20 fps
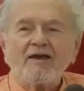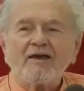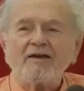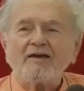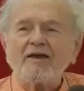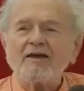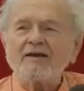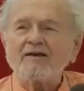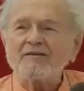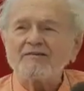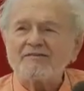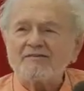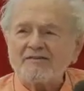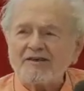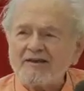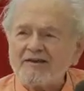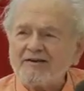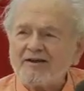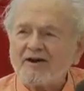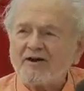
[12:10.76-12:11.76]
And I can
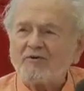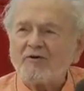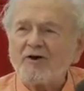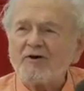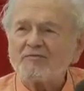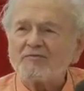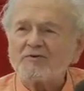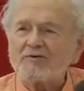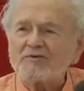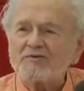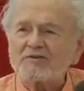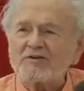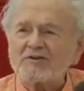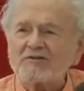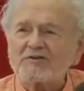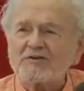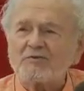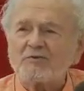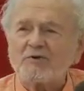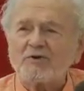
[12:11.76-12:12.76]
say now, after
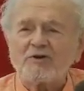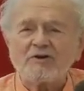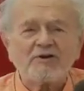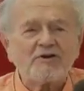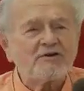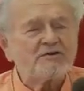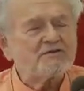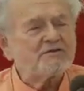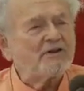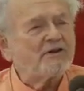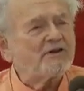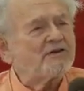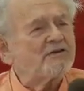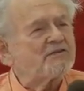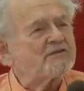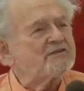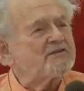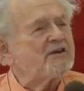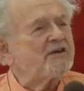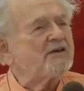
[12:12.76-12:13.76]
61 years, and I
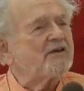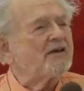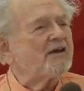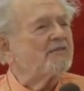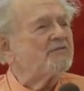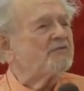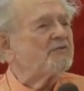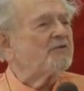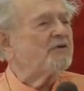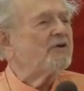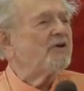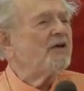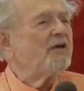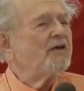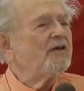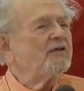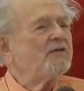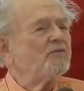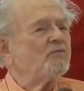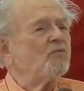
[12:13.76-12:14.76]
could say it after
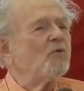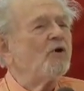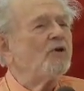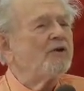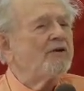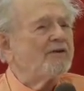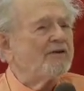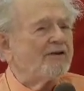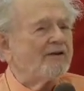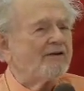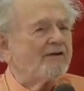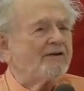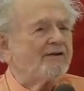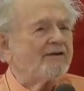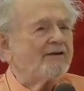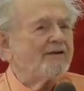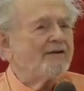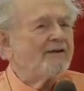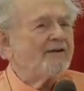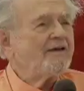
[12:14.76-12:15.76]
1 year,
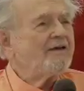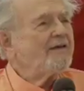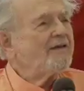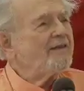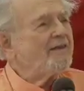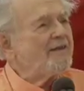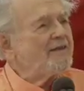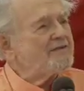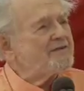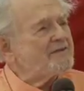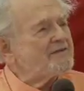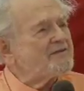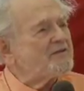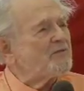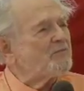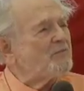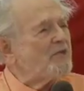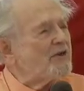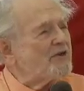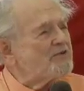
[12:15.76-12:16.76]
this is
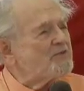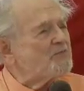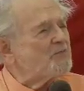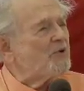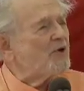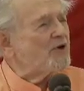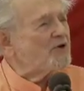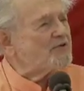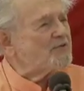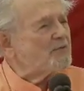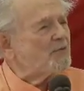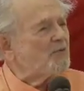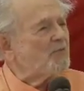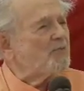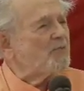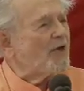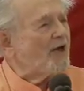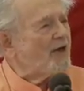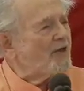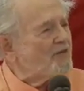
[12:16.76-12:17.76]
the best possible
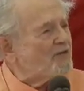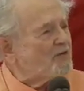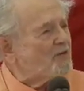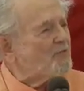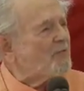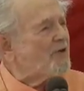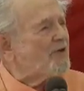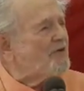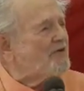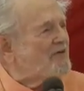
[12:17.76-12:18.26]
path to be